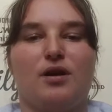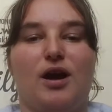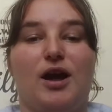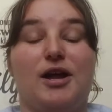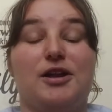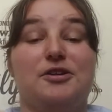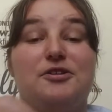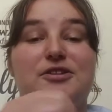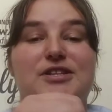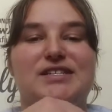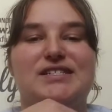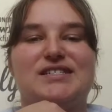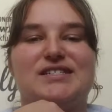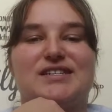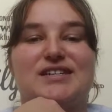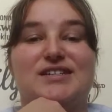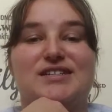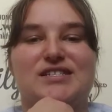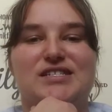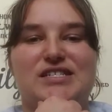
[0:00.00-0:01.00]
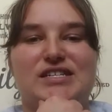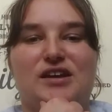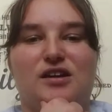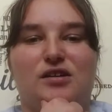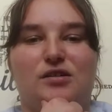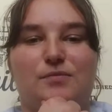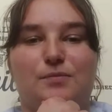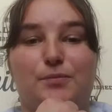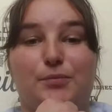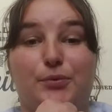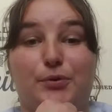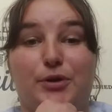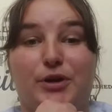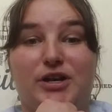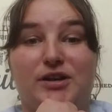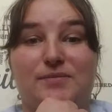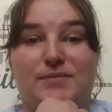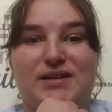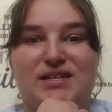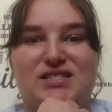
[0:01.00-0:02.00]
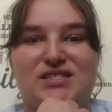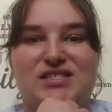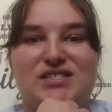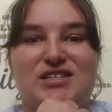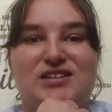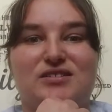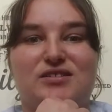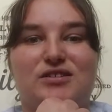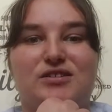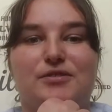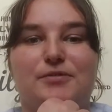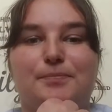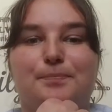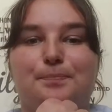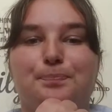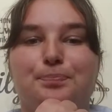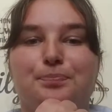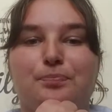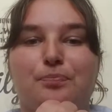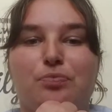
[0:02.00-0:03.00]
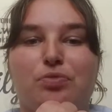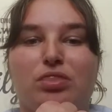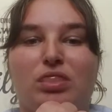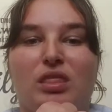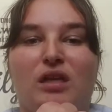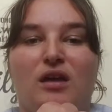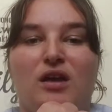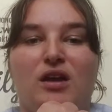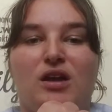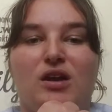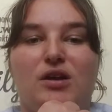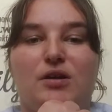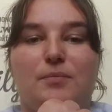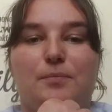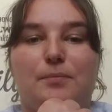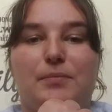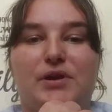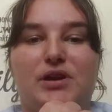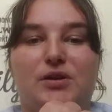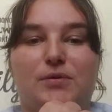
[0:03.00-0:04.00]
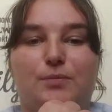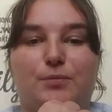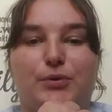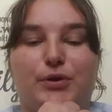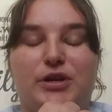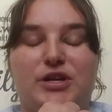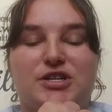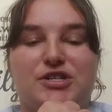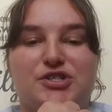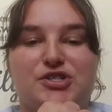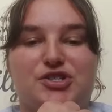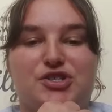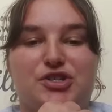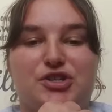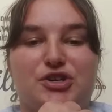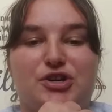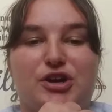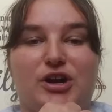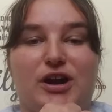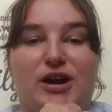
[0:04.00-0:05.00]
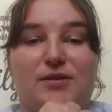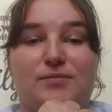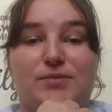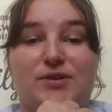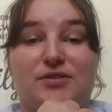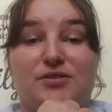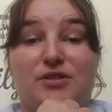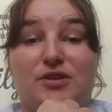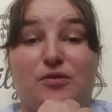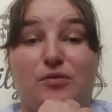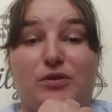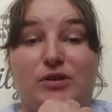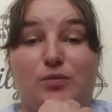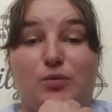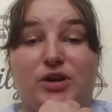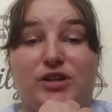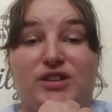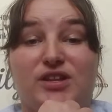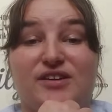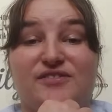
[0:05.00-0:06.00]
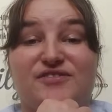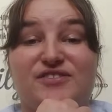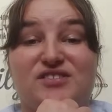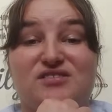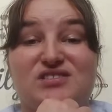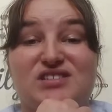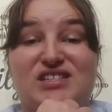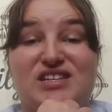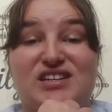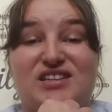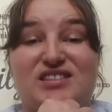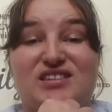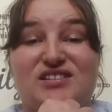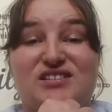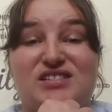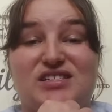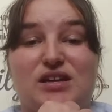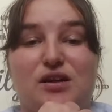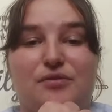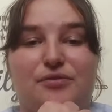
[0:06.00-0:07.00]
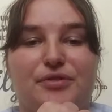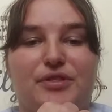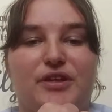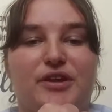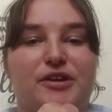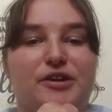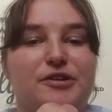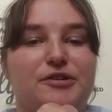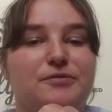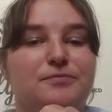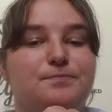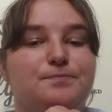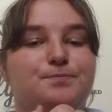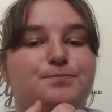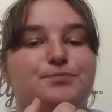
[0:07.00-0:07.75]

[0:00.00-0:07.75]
I know this is going to sound pretty messed up, but I'm pretty sure I'm not the only one that feels like this out there.